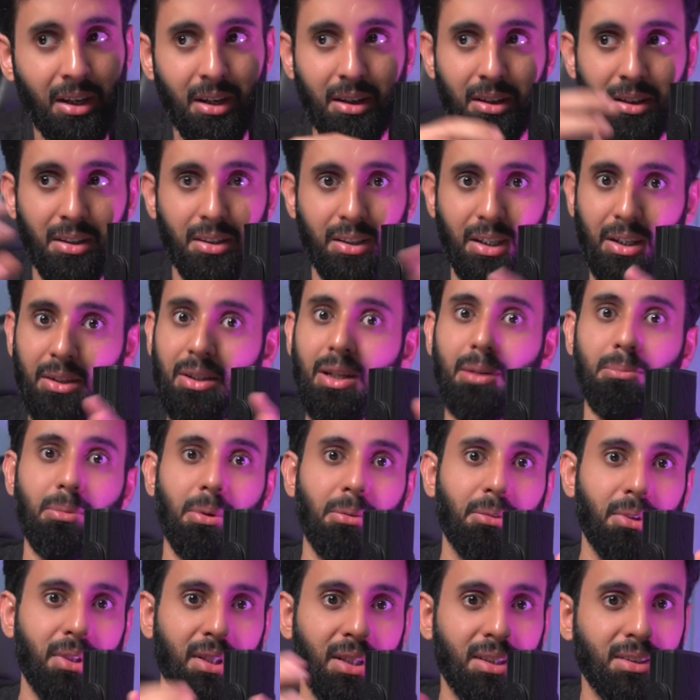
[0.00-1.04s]
can you help
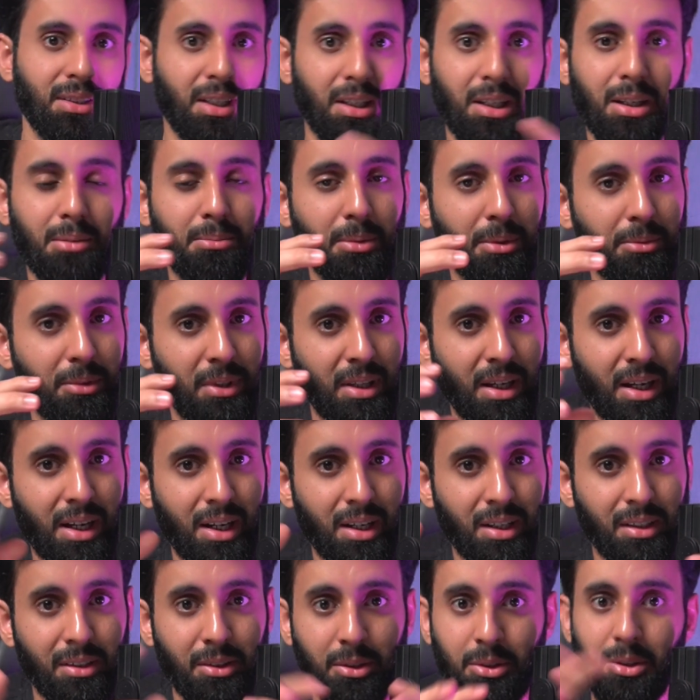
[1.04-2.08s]
me with this, can you help me with
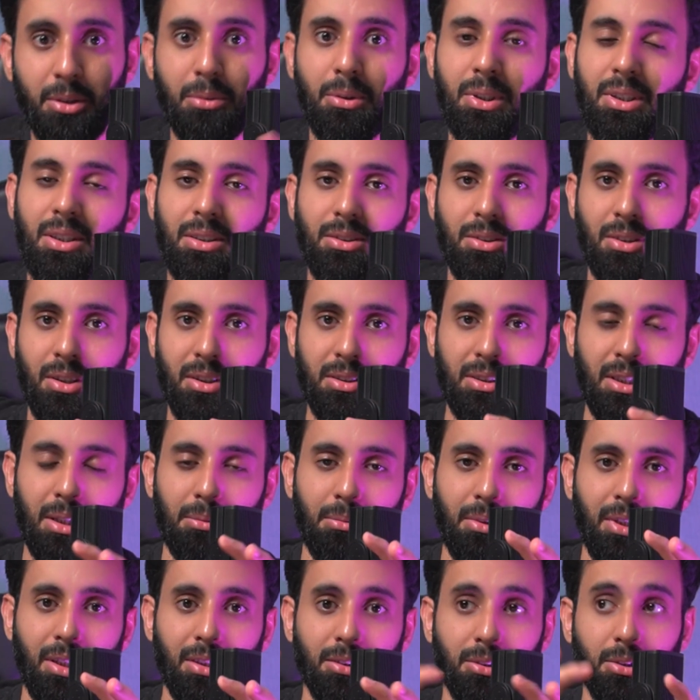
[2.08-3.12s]
that, do you know what this
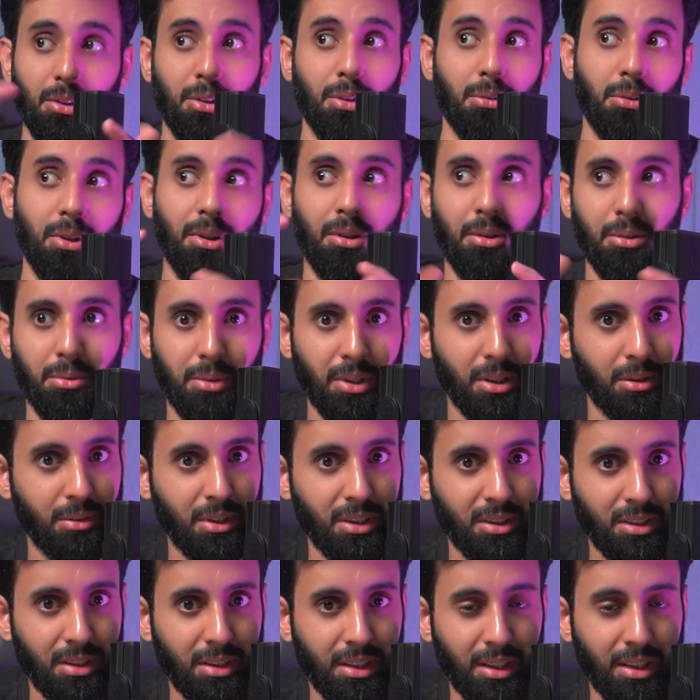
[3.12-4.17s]
concept is, do you know what to do in a question